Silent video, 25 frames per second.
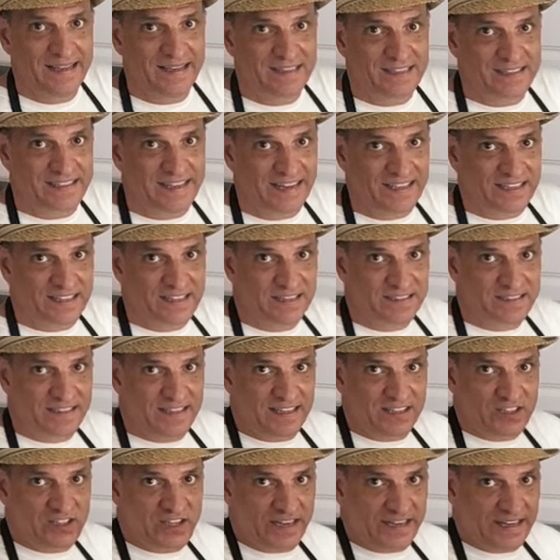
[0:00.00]
sticks to
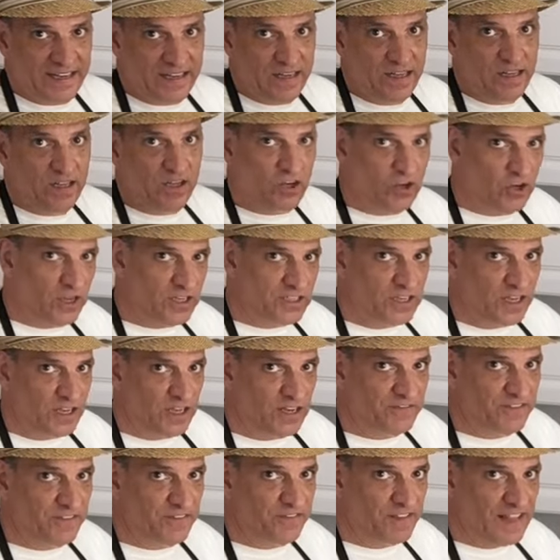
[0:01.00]
the chicken because
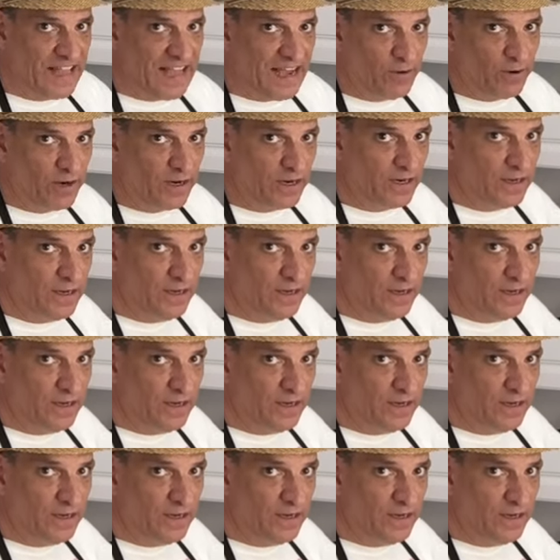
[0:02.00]
of the flour.